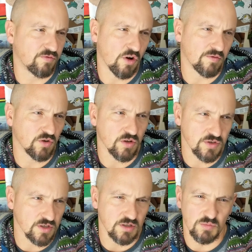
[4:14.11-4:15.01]
$5
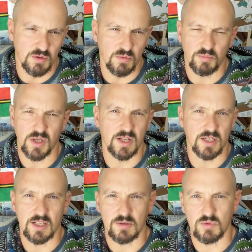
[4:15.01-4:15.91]
as your minimum plan
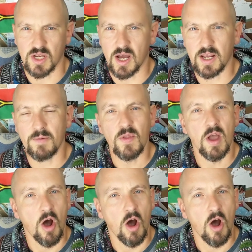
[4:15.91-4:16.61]
to get some data.